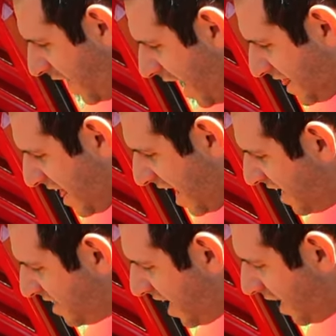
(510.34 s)
we got that
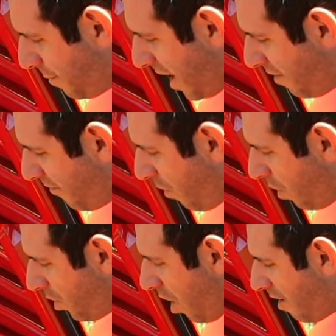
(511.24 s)
intake
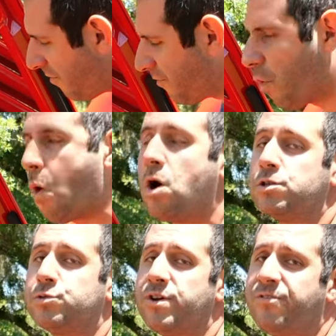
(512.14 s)
manifold off. Of
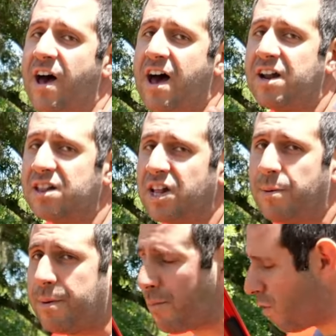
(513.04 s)
course, we found a
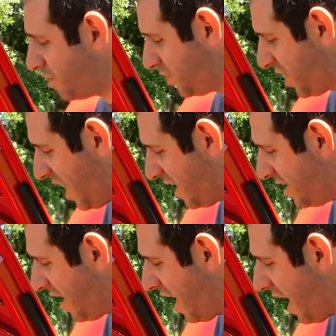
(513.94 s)
little bit more
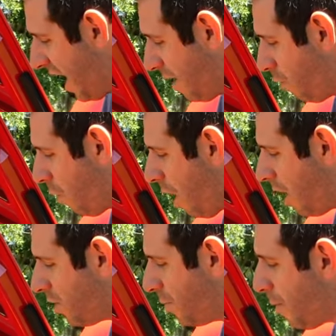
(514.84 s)
sand and
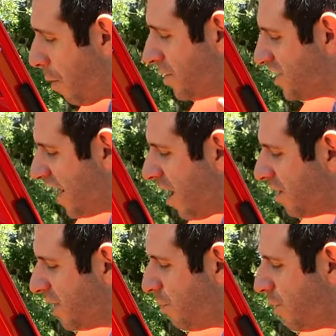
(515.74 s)
water.
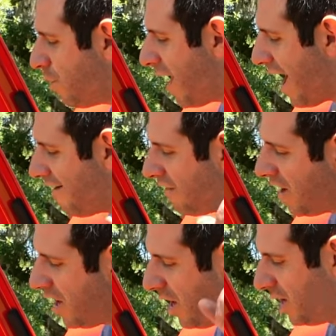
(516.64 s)
Momentarily, we will have
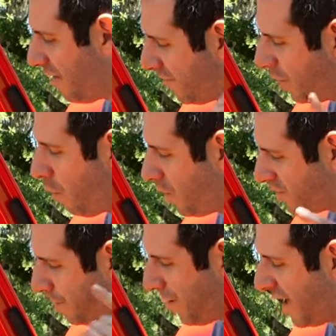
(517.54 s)
11
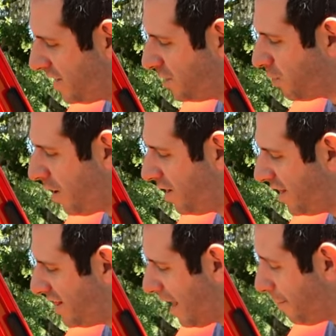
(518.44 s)
quarts of
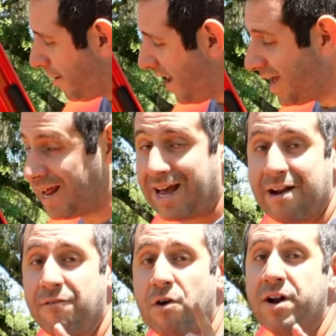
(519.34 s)
Pennzoil in that pan,
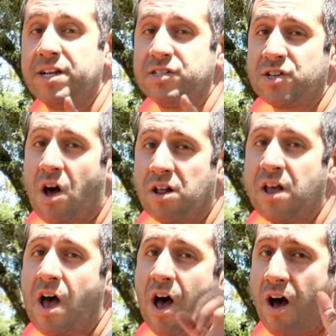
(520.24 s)
and I've already installed
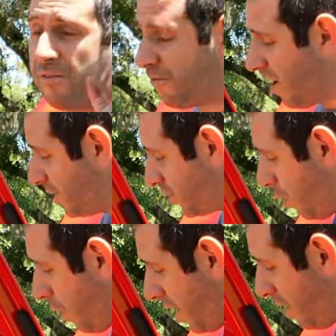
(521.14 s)
a fresh
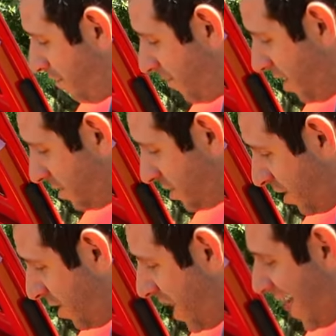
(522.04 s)
oil
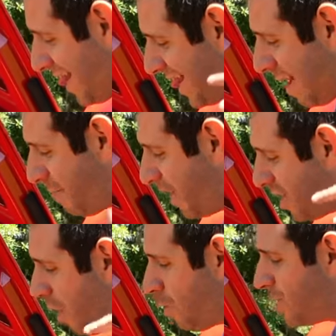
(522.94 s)
filter. Let me
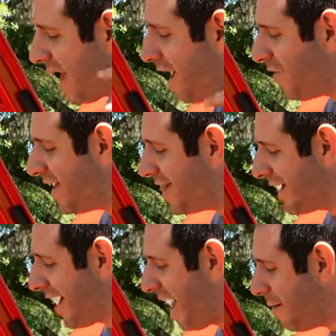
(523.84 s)
know down in
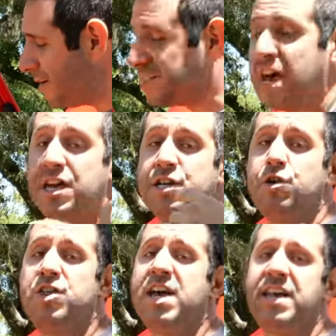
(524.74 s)
the comments, do
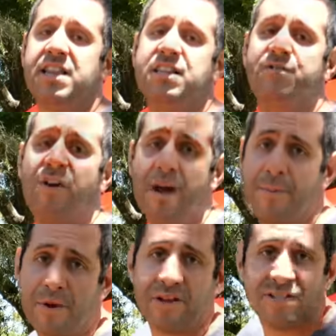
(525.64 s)
you think this
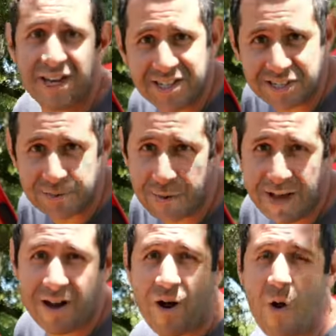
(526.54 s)
Viper is gonna
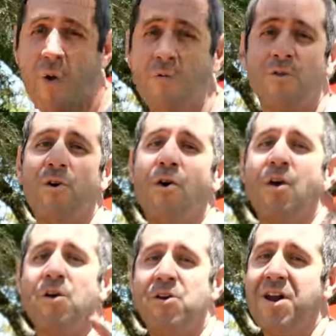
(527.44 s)
spin over
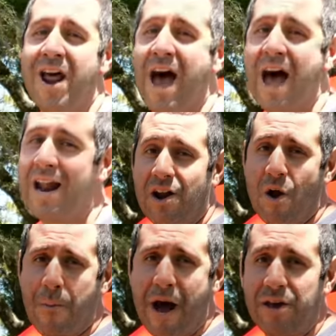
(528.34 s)
or not? I don't
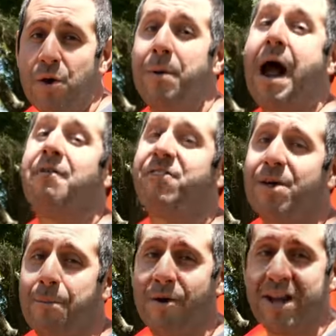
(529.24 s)
know about you, but I'm
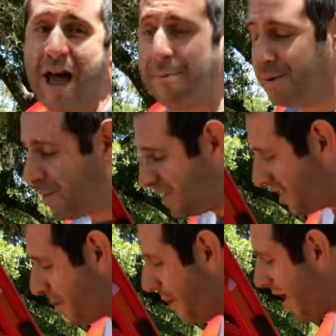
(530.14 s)
feeling pretty
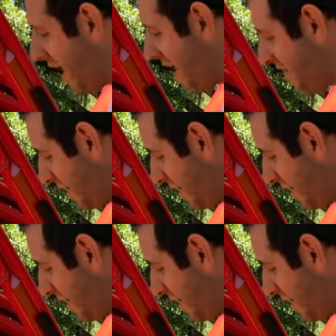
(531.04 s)
optimistic about it. I